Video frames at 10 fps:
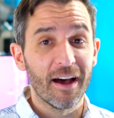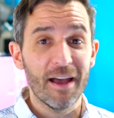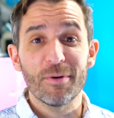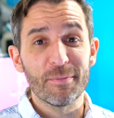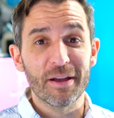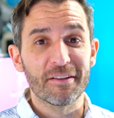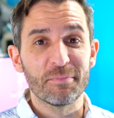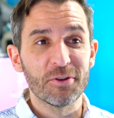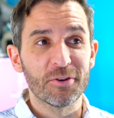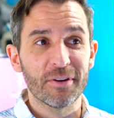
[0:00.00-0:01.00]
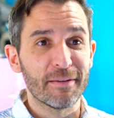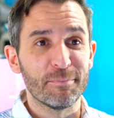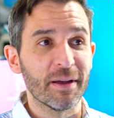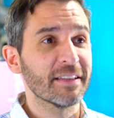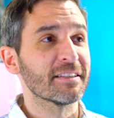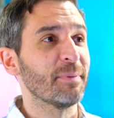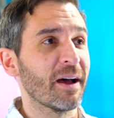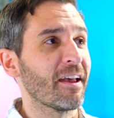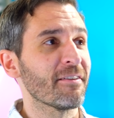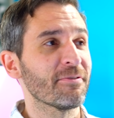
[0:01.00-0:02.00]
I bought my computer at Best
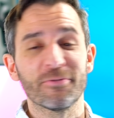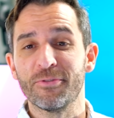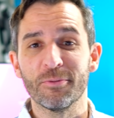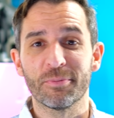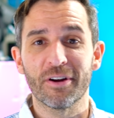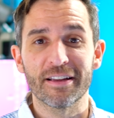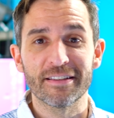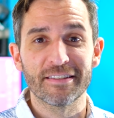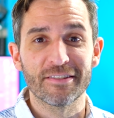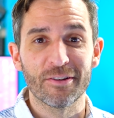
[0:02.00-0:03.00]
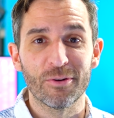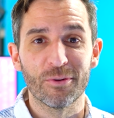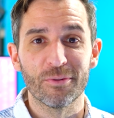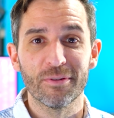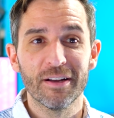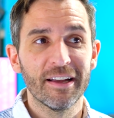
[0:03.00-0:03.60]
Buy for full price, so